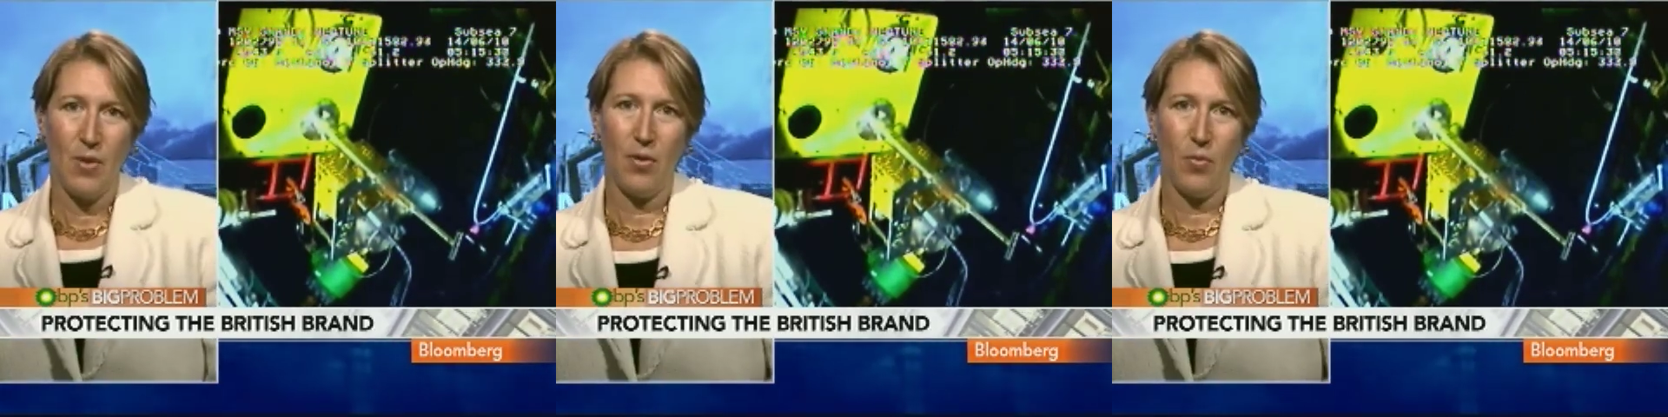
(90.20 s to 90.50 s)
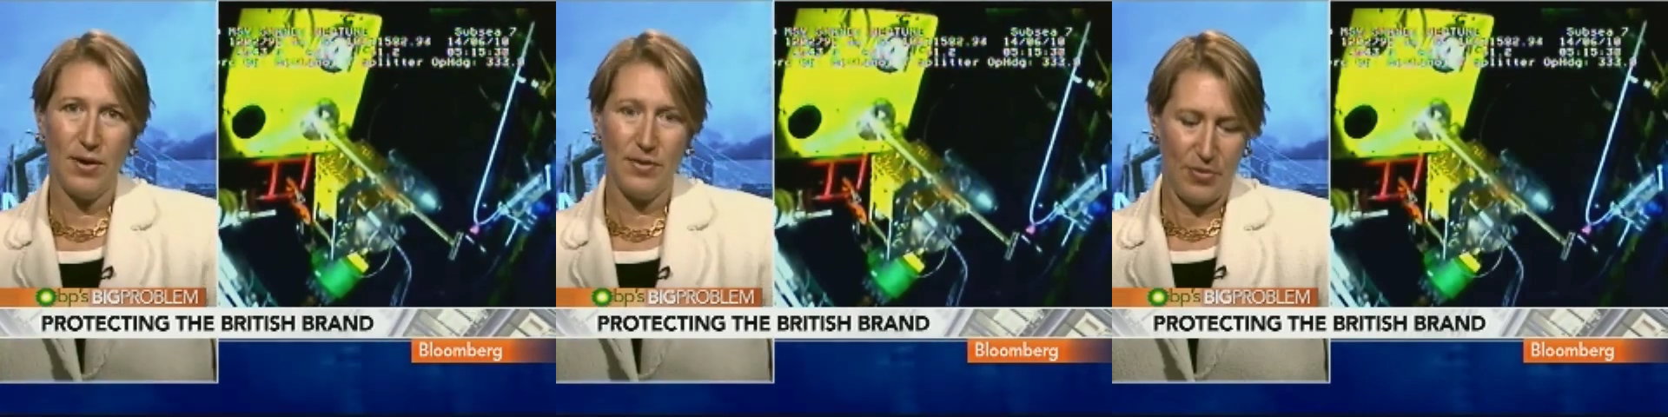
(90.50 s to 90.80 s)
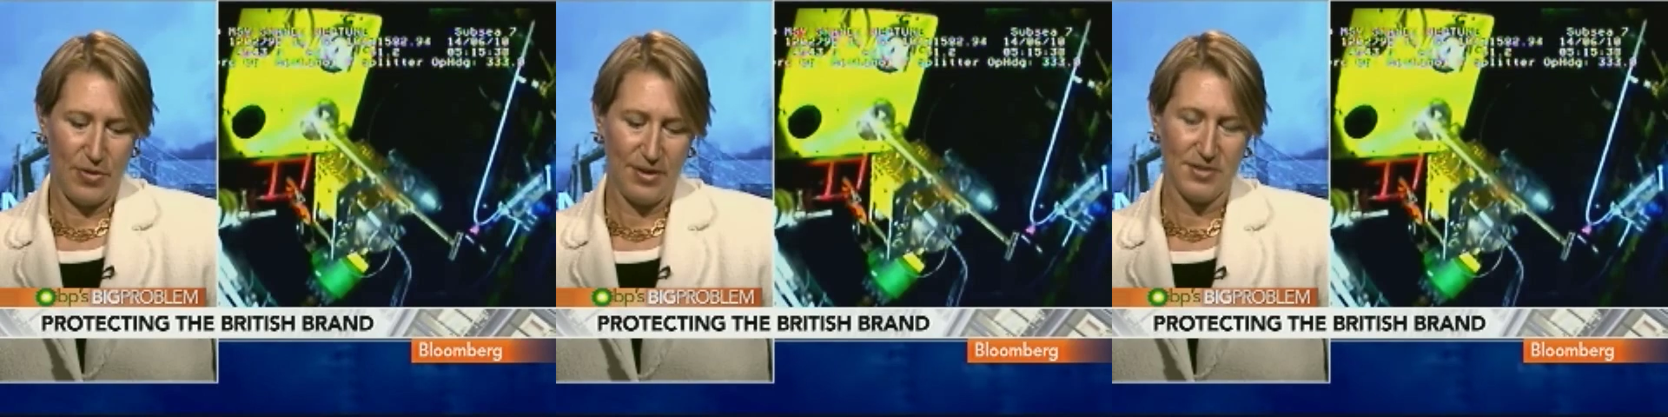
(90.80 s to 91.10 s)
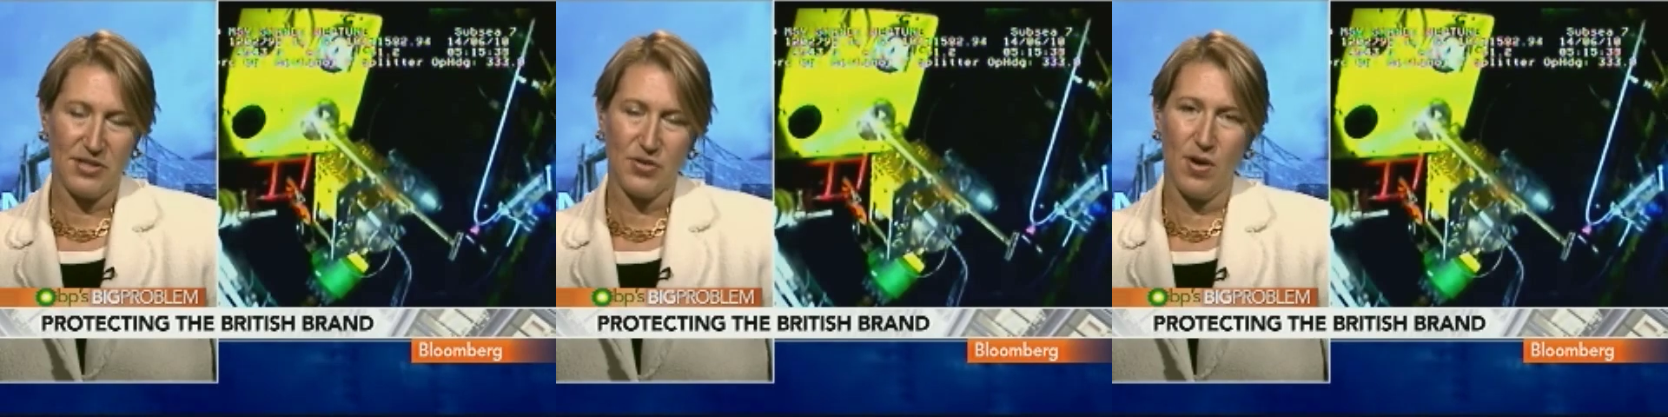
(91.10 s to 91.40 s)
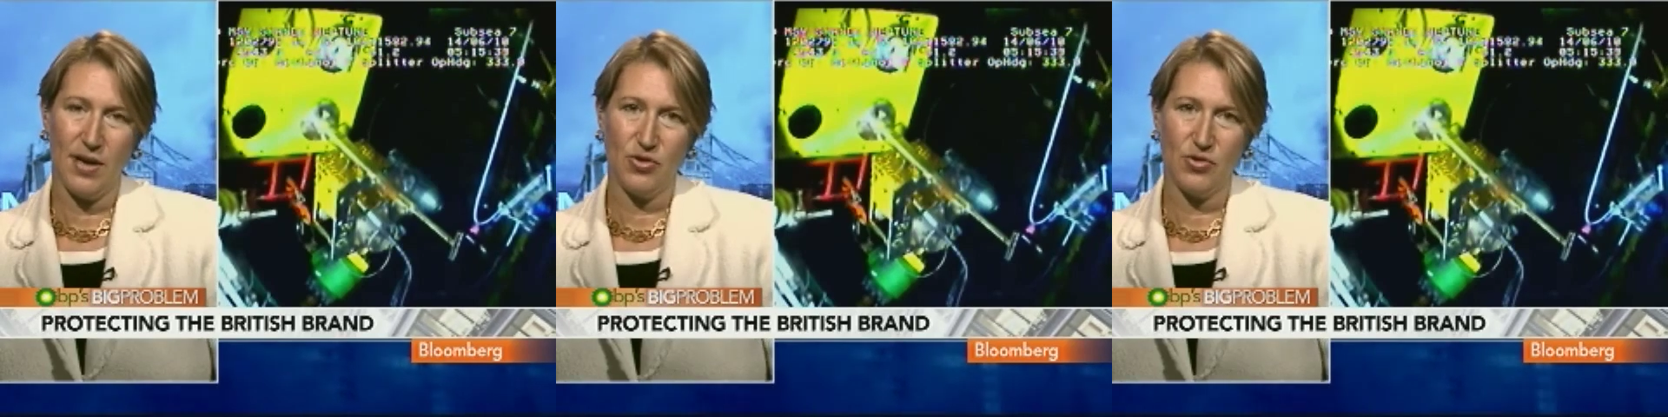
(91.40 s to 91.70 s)
Well, one of the things that's
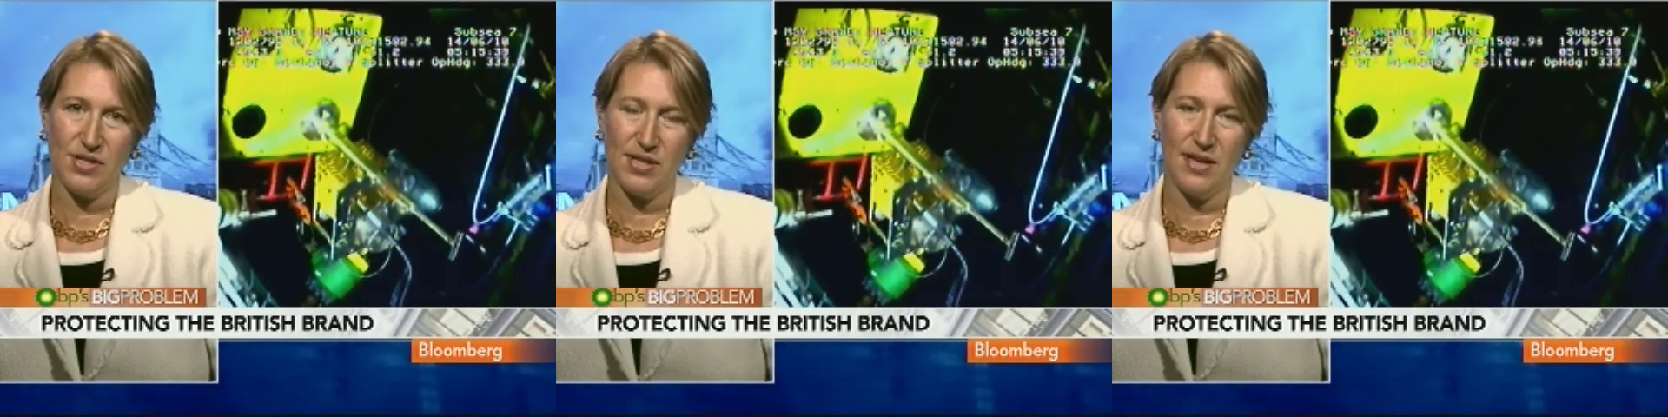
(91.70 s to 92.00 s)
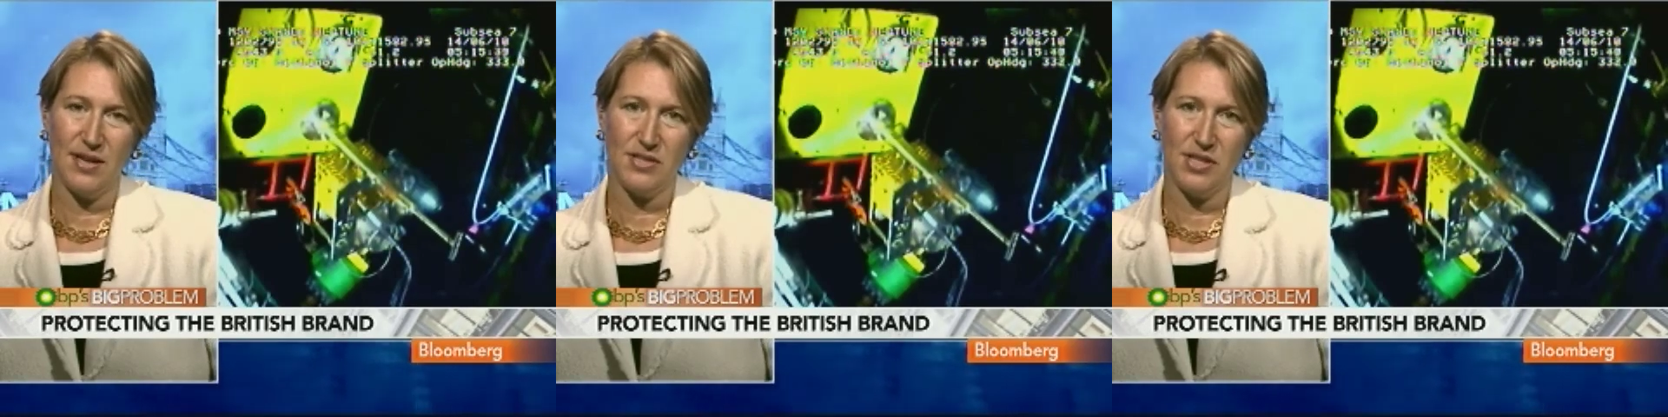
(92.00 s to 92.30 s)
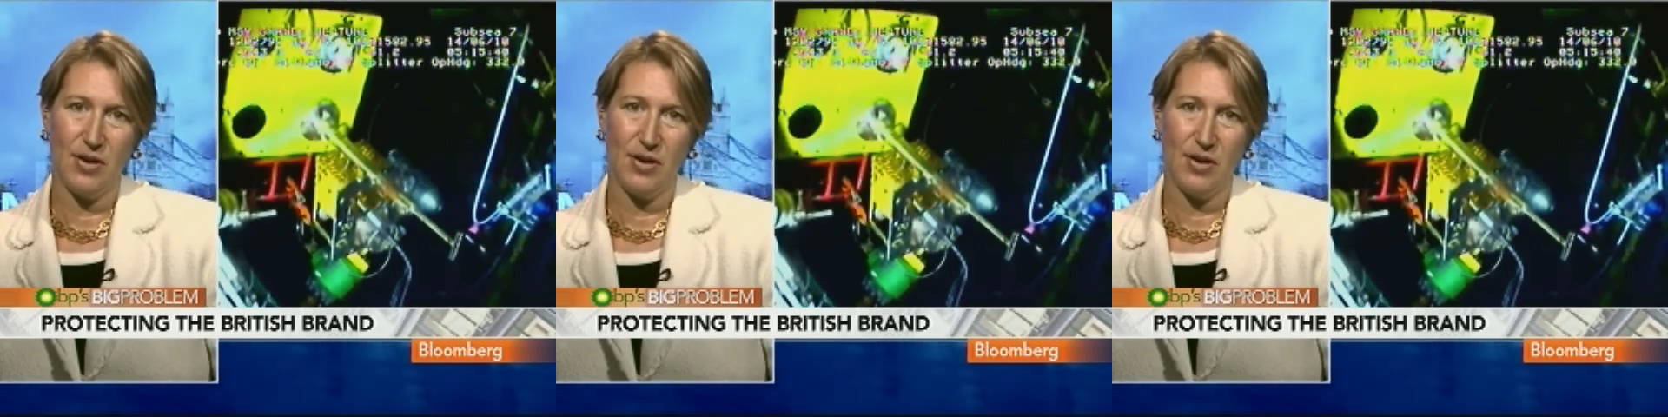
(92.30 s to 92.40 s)
quite interesting is,